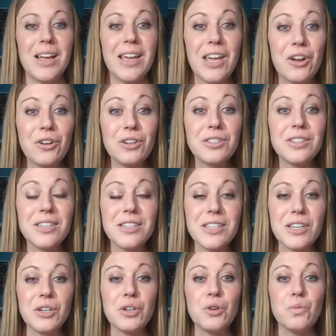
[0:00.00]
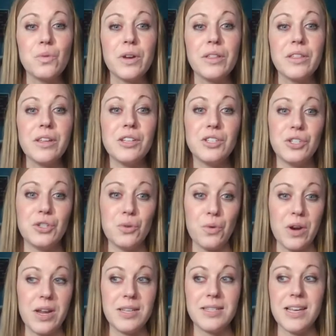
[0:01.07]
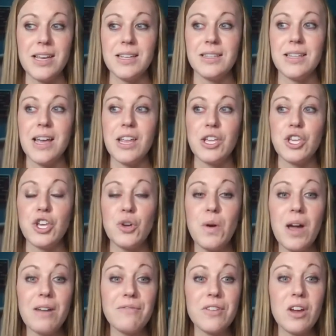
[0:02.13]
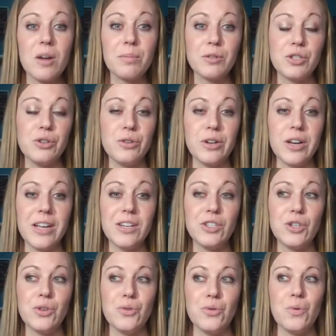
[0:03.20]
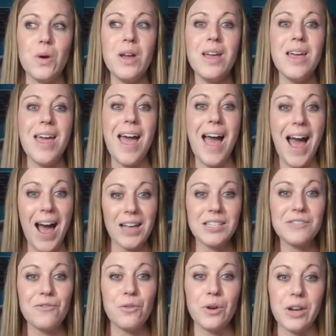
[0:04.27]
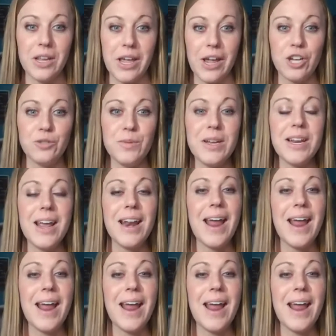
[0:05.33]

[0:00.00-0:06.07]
here's the deal with stories is that you have the opportunity to ask for engagement